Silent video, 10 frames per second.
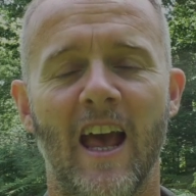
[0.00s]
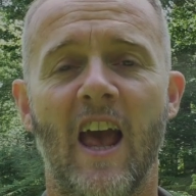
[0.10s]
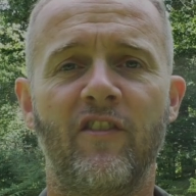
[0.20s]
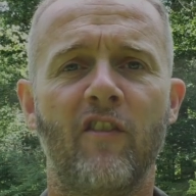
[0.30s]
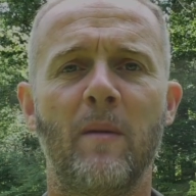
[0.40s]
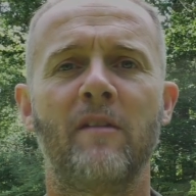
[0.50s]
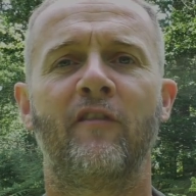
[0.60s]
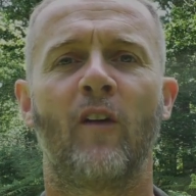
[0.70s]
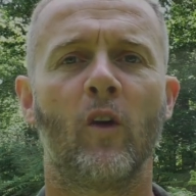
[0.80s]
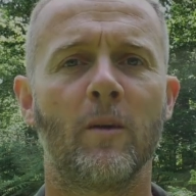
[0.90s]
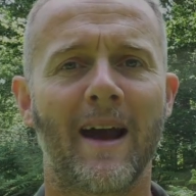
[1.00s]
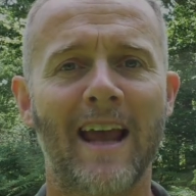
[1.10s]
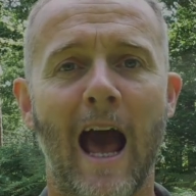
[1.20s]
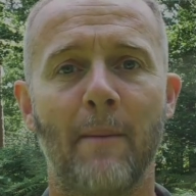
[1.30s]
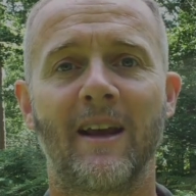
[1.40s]
If you've been following my
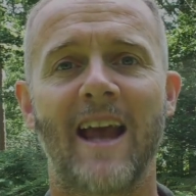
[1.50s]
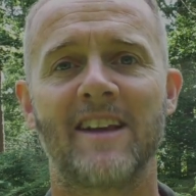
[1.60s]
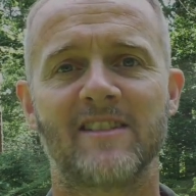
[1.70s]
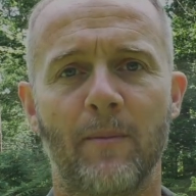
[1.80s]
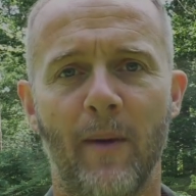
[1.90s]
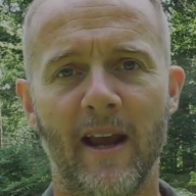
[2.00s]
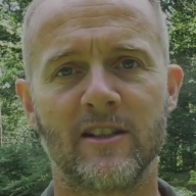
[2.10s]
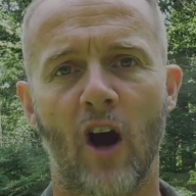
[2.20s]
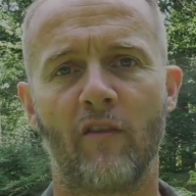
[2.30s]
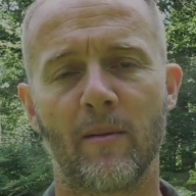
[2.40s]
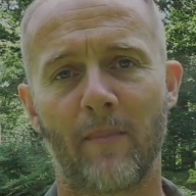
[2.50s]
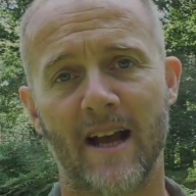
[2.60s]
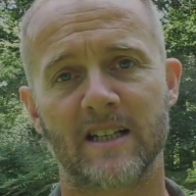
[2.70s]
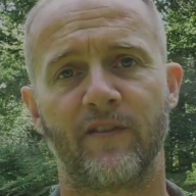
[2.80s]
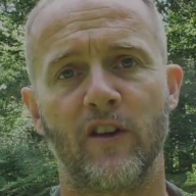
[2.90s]
hammock escapades over the
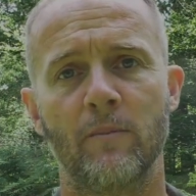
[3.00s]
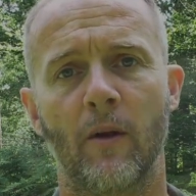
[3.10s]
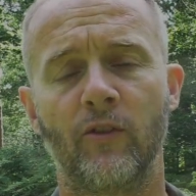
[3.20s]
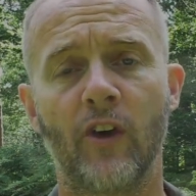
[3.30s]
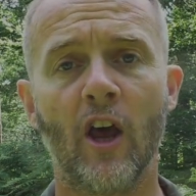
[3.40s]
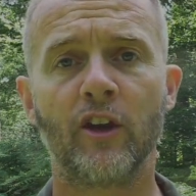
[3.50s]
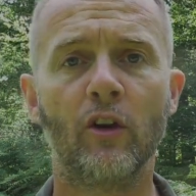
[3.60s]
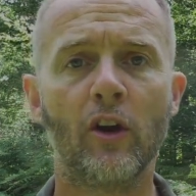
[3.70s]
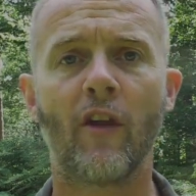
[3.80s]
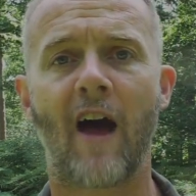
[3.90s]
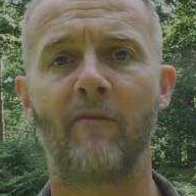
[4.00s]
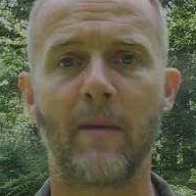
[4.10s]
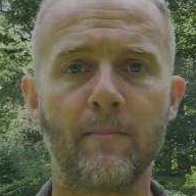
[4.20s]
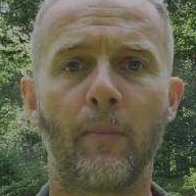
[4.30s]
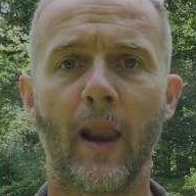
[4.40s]
past few months, you'll know that I've
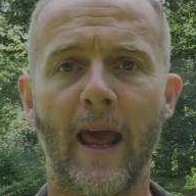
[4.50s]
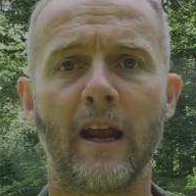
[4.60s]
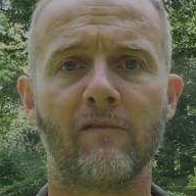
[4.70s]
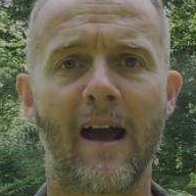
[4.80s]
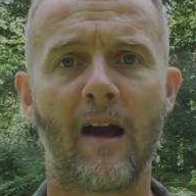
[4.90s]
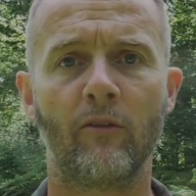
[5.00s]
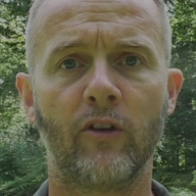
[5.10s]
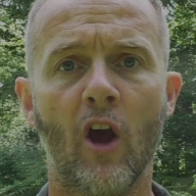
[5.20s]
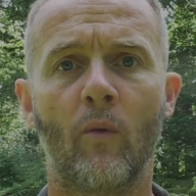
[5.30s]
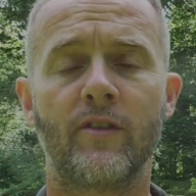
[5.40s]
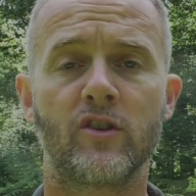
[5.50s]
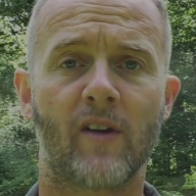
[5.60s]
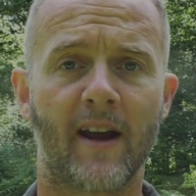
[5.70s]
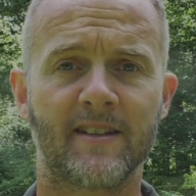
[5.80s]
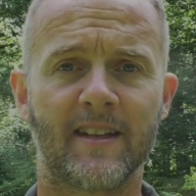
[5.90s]
been playing around with
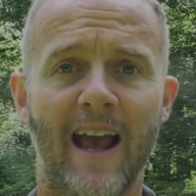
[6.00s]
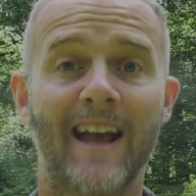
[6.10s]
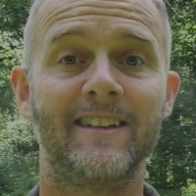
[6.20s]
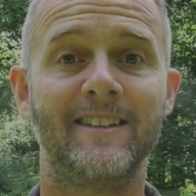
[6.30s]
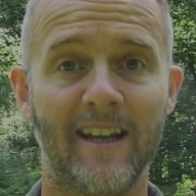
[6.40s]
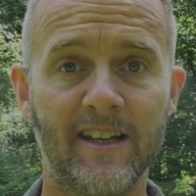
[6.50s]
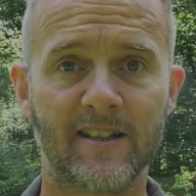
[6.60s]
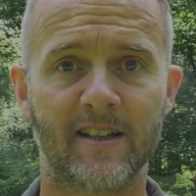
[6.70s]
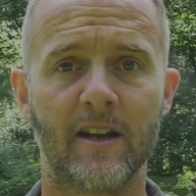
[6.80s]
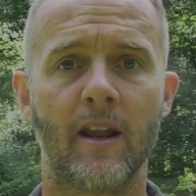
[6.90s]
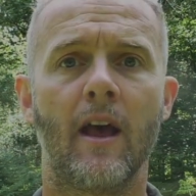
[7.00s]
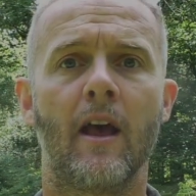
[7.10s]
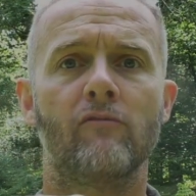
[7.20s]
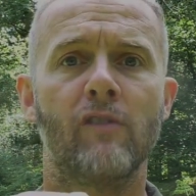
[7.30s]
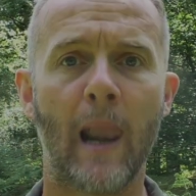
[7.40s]
trying to get a decent,
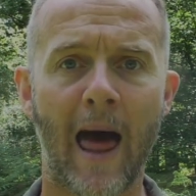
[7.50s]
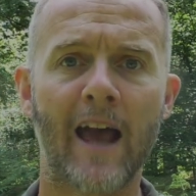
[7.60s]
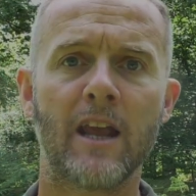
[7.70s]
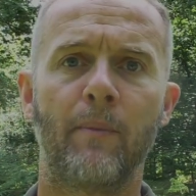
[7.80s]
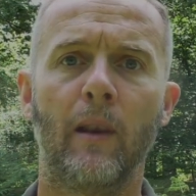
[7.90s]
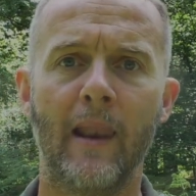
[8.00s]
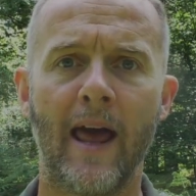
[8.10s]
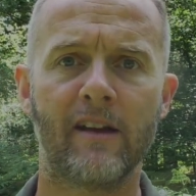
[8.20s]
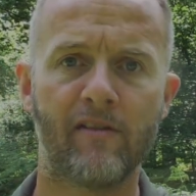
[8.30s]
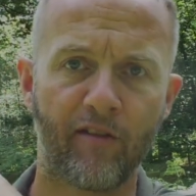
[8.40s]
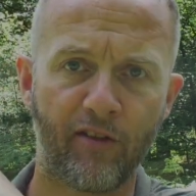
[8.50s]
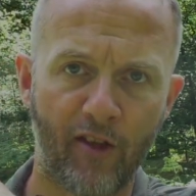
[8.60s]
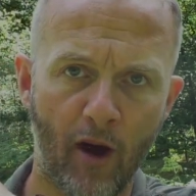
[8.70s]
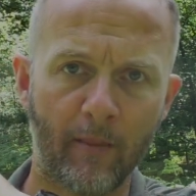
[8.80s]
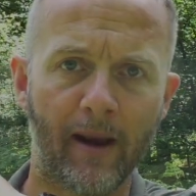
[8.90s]
reliable layer of
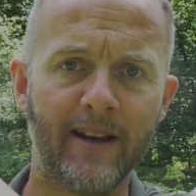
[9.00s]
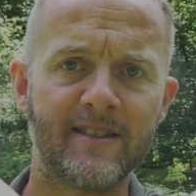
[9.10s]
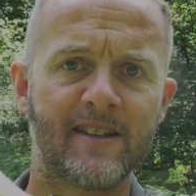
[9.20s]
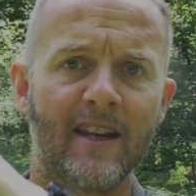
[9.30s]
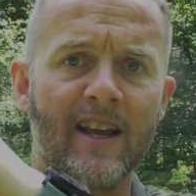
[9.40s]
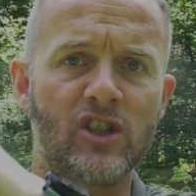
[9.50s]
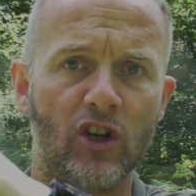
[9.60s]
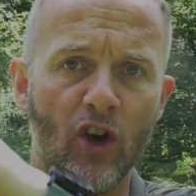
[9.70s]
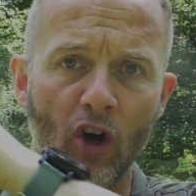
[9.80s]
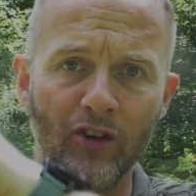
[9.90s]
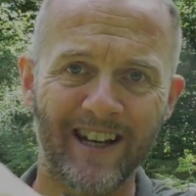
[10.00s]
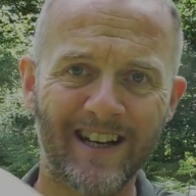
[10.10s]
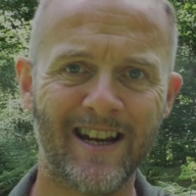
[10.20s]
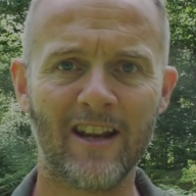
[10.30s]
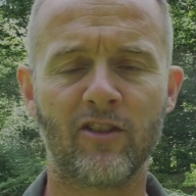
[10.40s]
thermal insulation
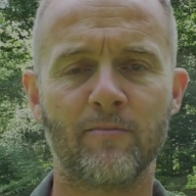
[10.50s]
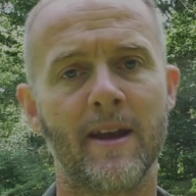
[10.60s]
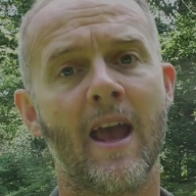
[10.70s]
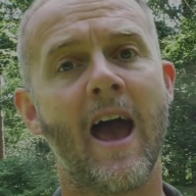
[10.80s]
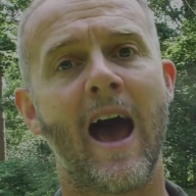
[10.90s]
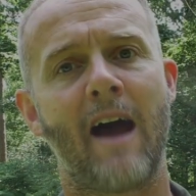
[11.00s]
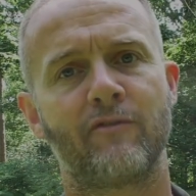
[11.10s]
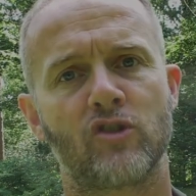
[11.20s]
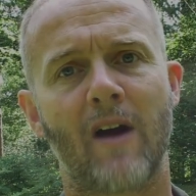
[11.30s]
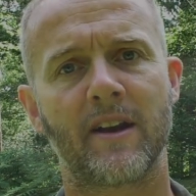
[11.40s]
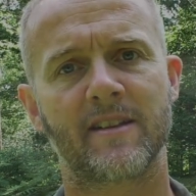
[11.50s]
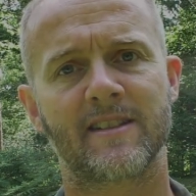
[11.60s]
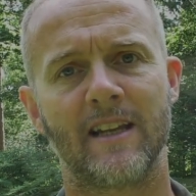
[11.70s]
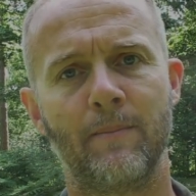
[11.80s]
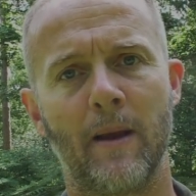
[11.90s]
underneath me. I've tried a
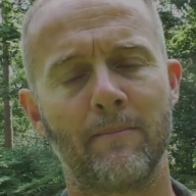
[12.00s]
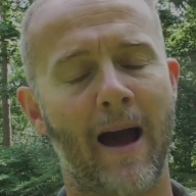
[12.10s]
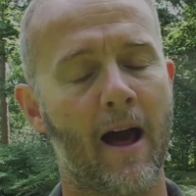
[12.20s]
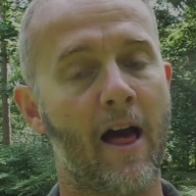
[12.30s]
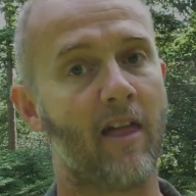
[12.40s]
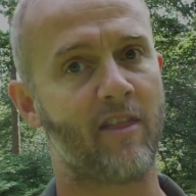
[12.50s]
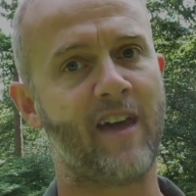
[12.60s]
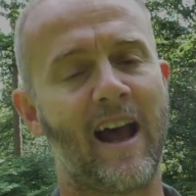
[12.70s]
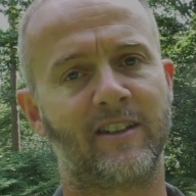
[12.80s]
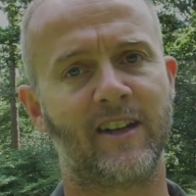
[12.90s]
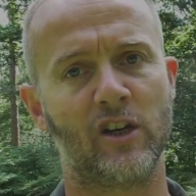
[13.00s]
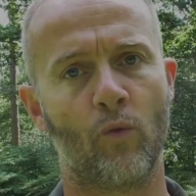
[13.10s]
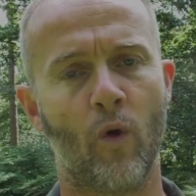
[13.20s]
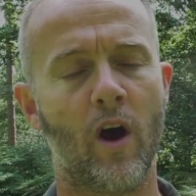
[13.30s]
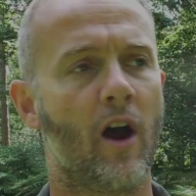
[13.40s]
sleeping mat, that
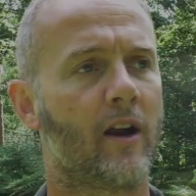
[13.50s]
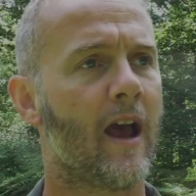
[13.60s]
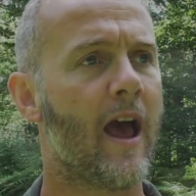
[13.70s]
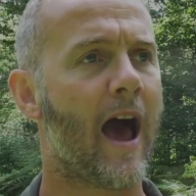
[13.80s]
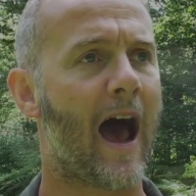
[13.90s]
didn't work.